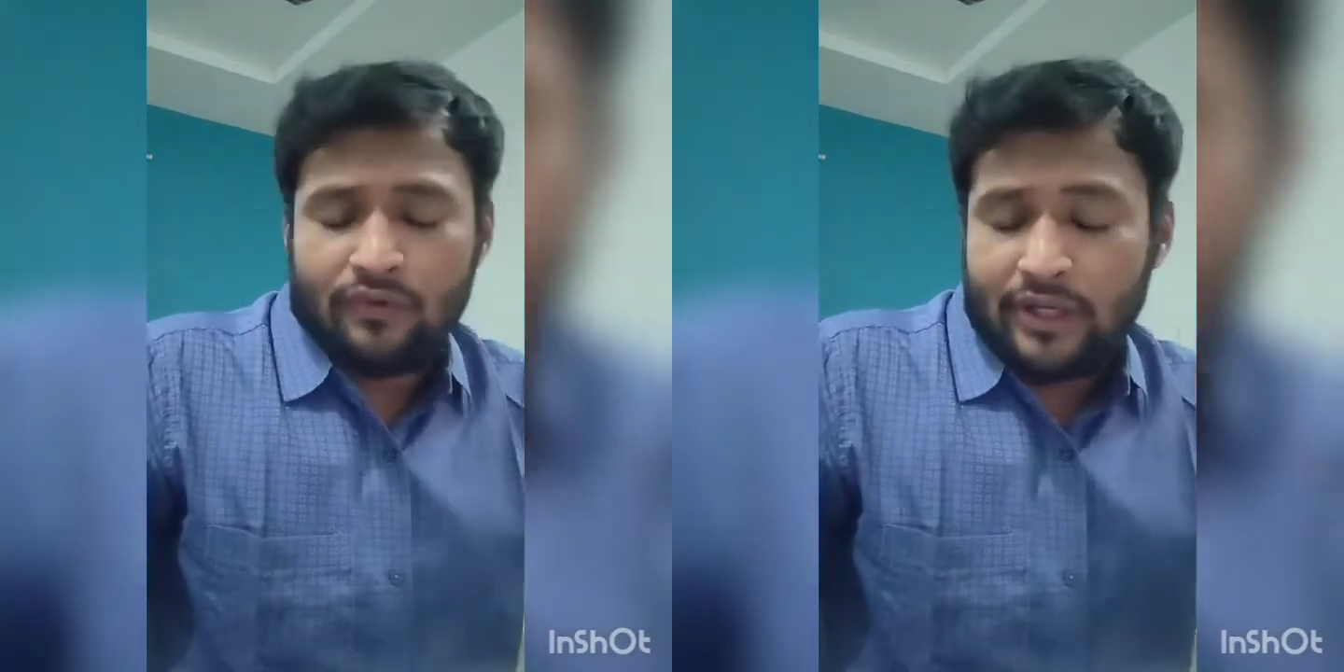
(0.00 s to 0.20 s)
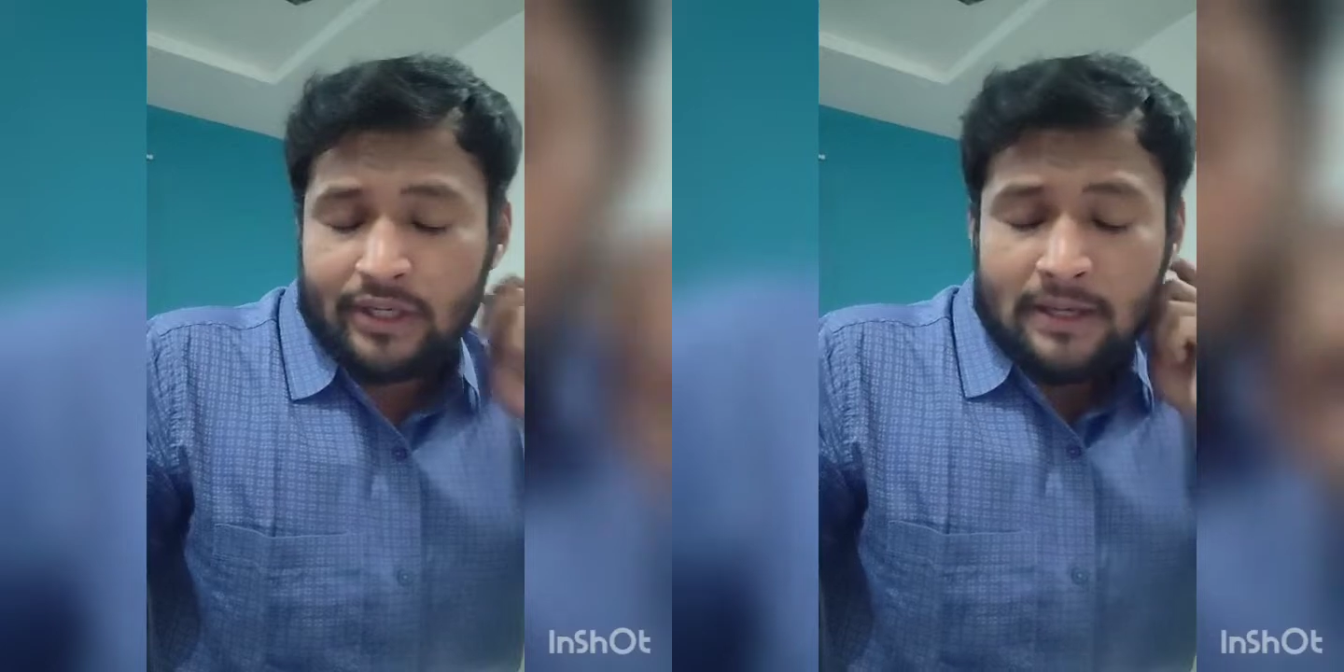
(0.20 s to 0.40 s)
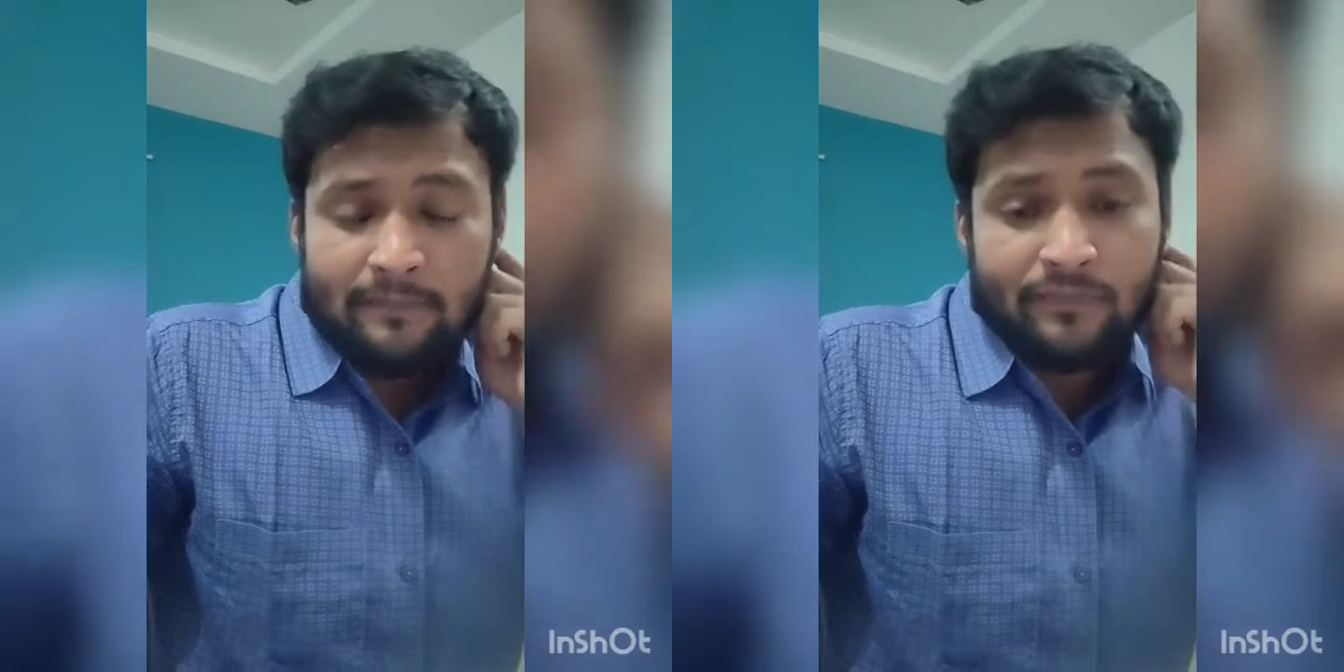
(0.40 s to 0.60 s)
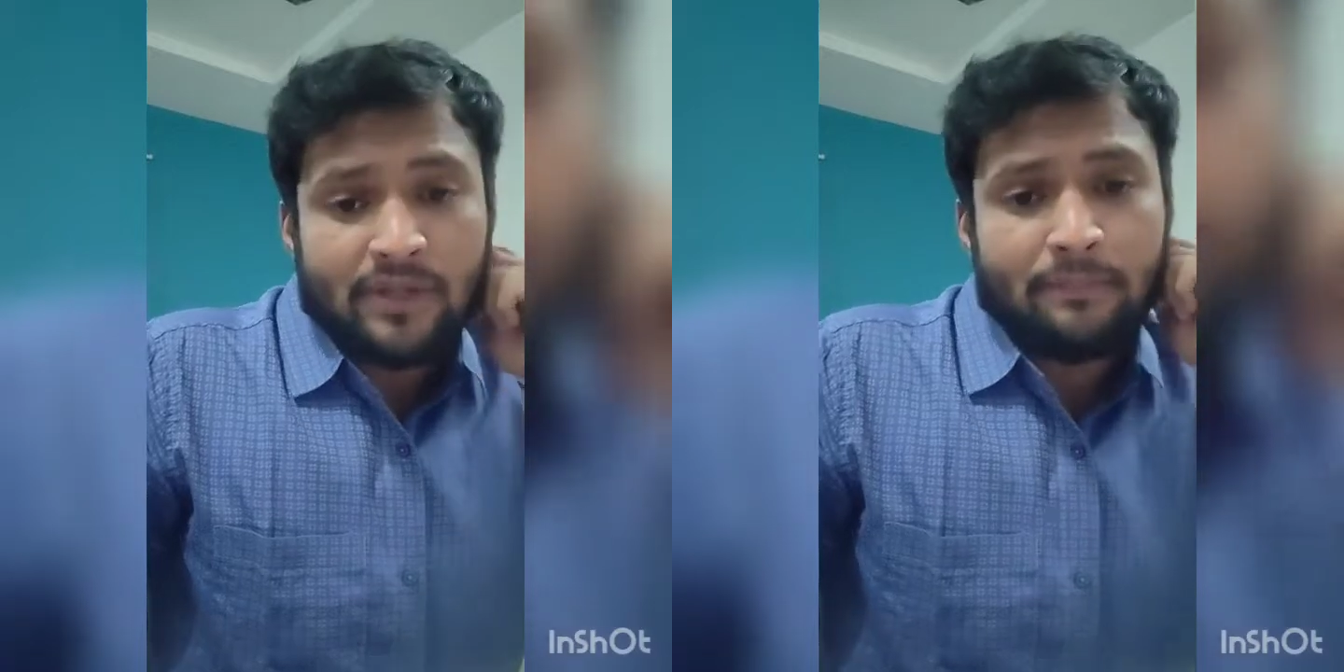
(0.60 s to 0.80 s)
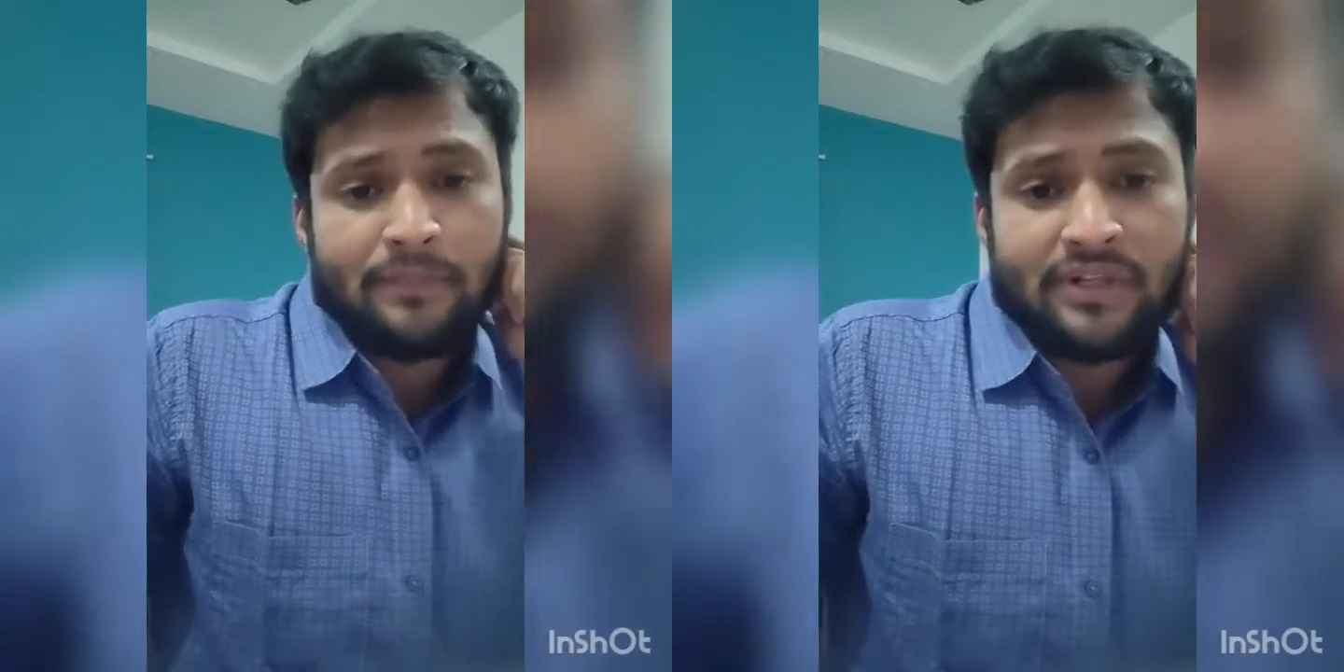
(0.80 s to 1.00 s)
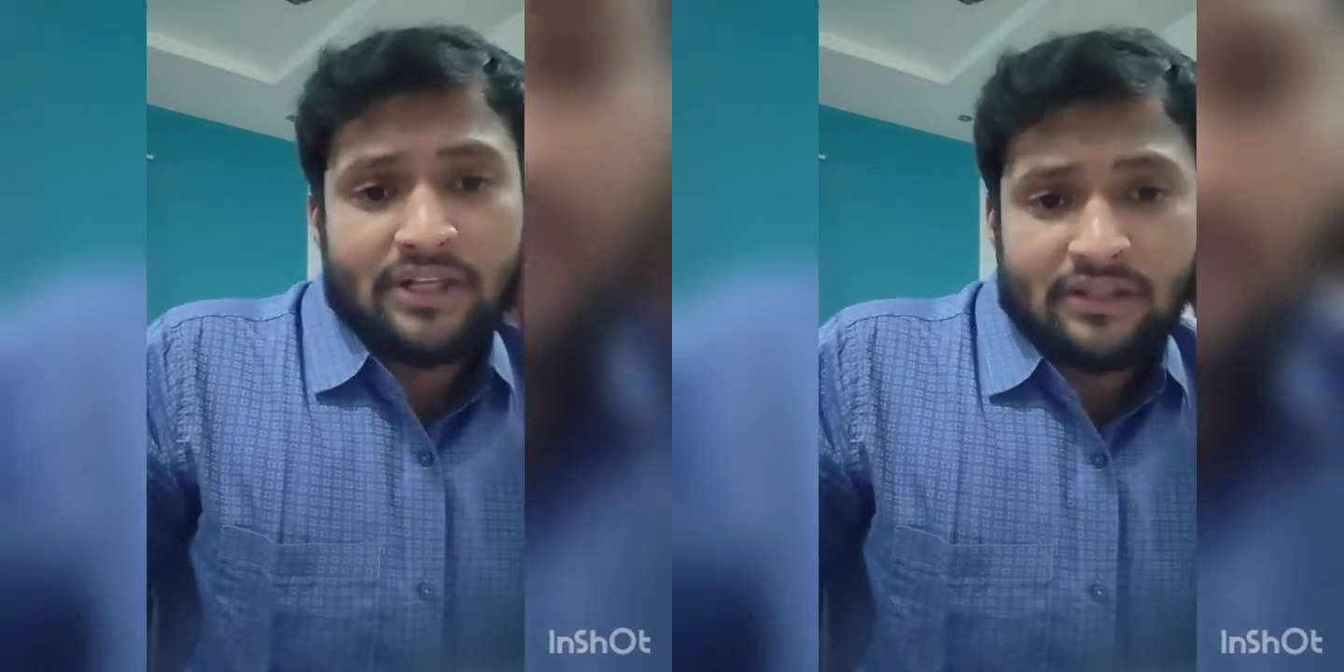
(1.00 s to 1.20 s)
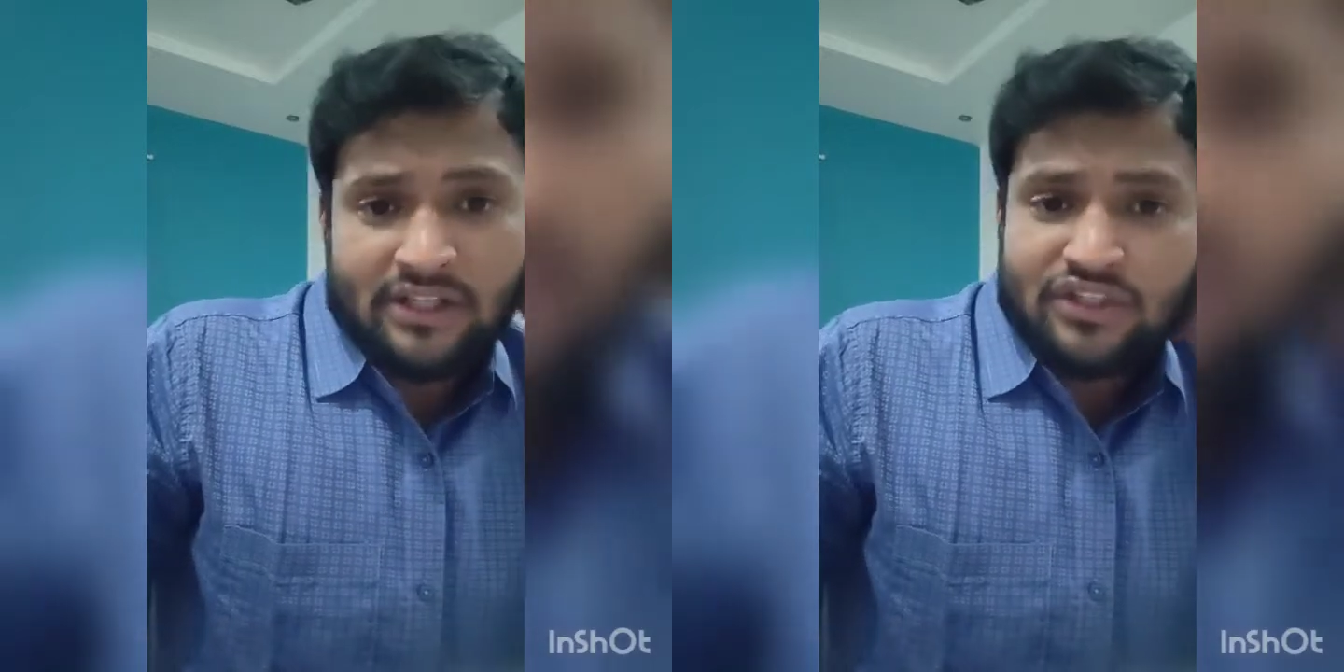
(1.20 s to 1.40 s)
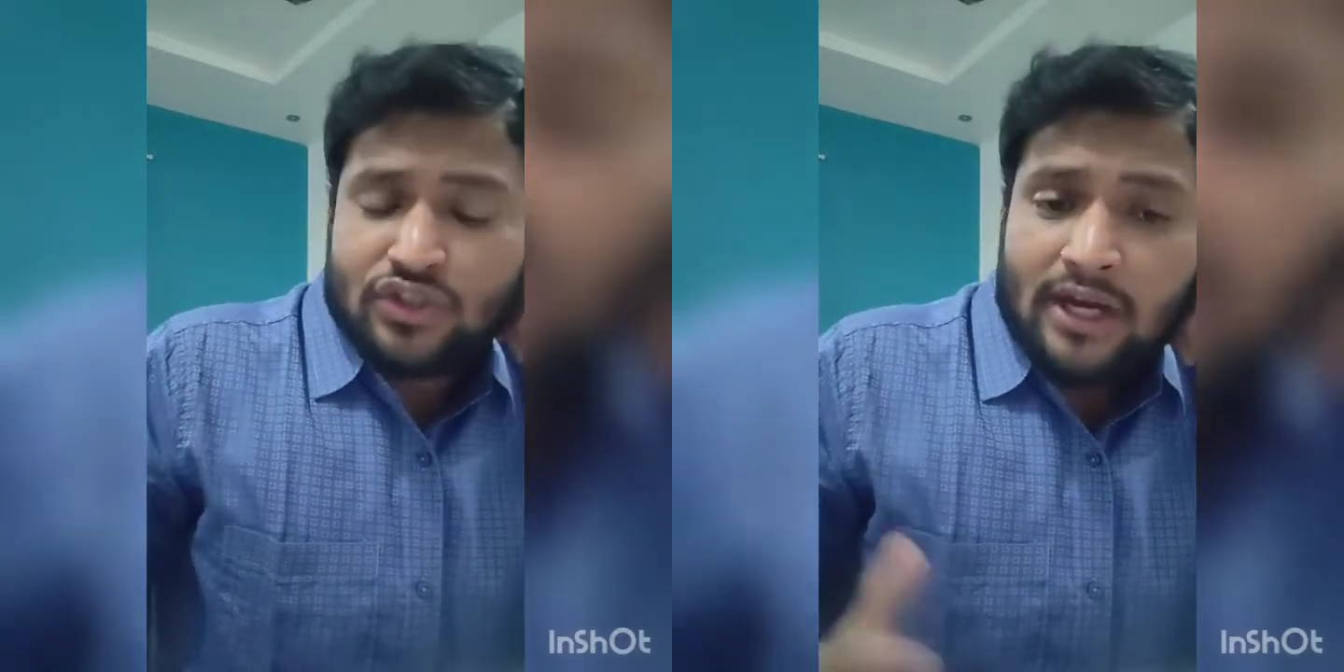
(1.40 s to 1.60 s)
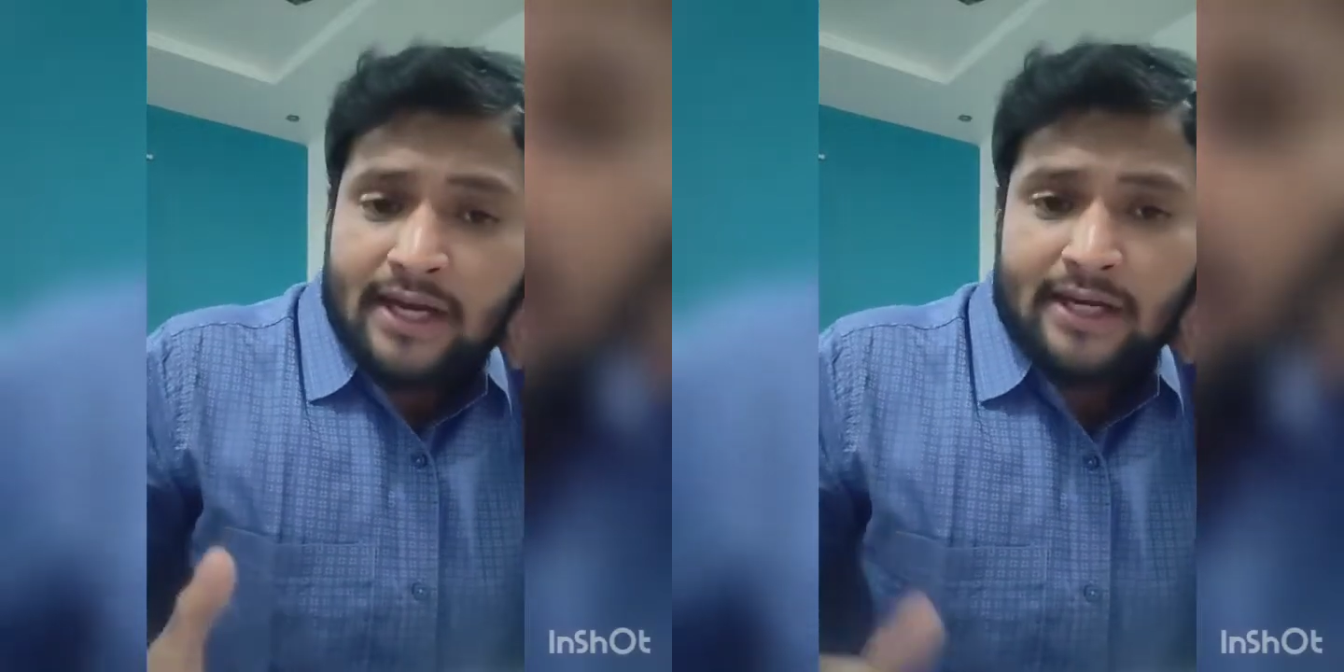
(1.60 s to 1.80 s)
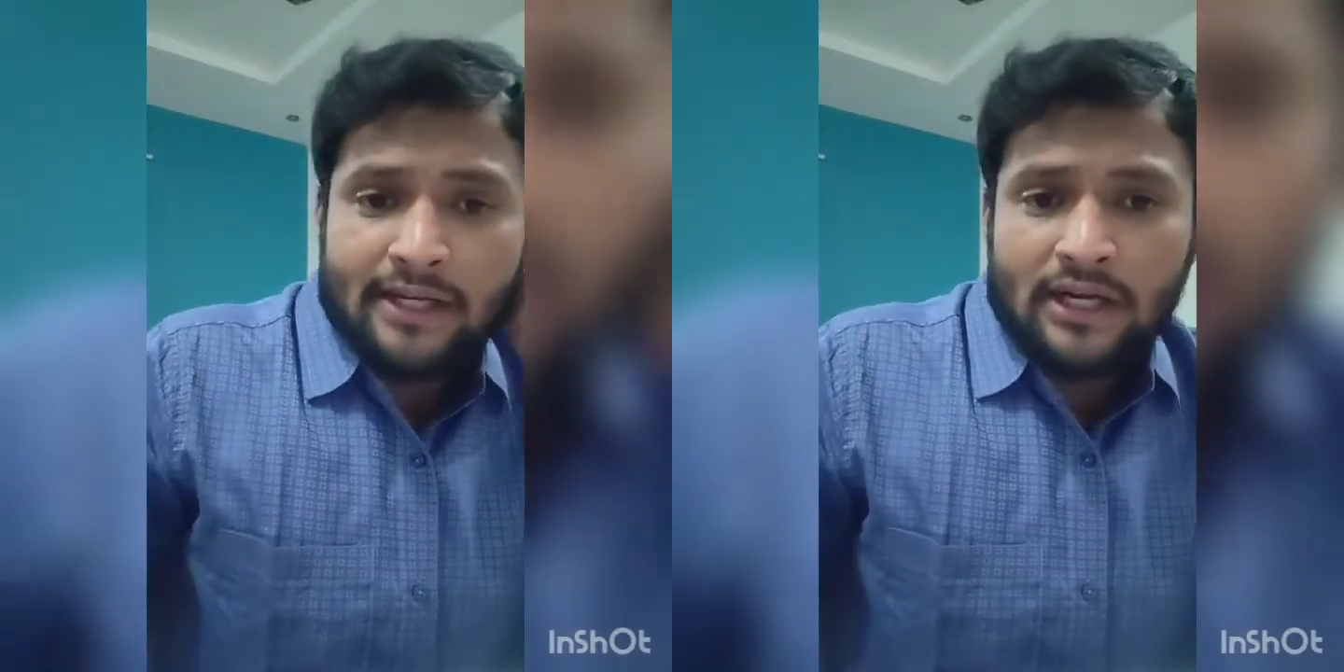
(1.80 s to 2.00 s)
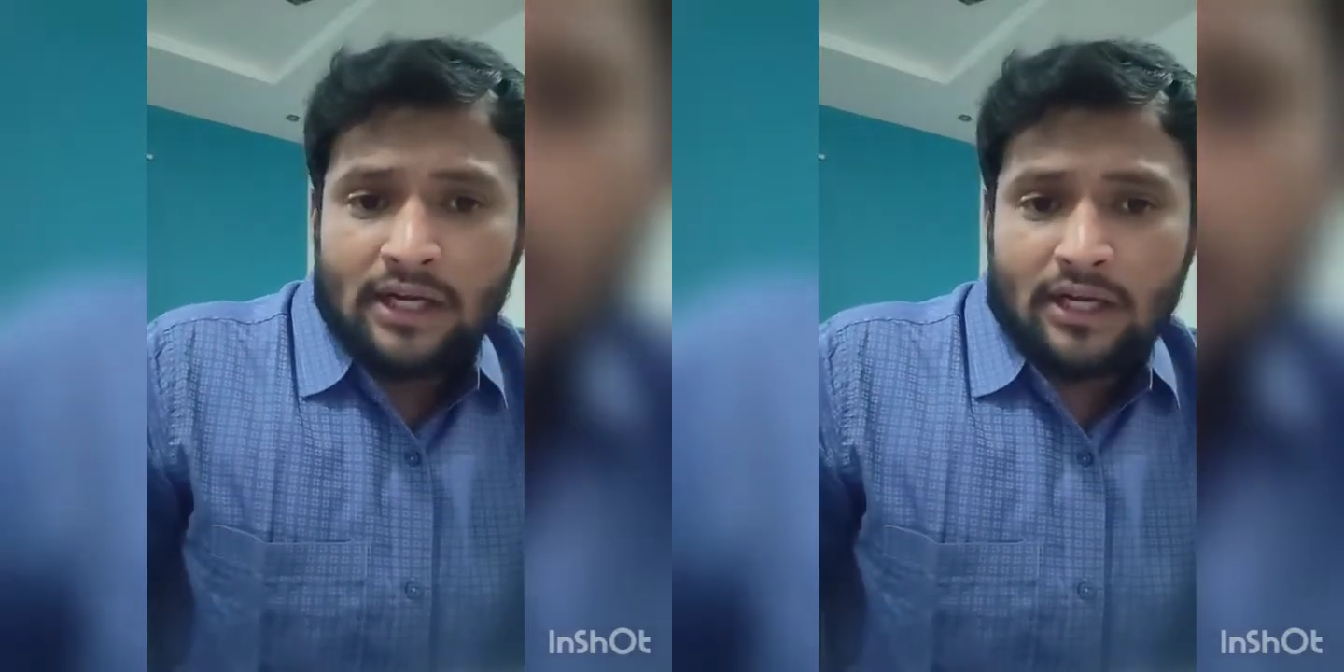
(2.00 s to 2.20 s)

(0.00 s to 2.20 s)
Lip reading: where the child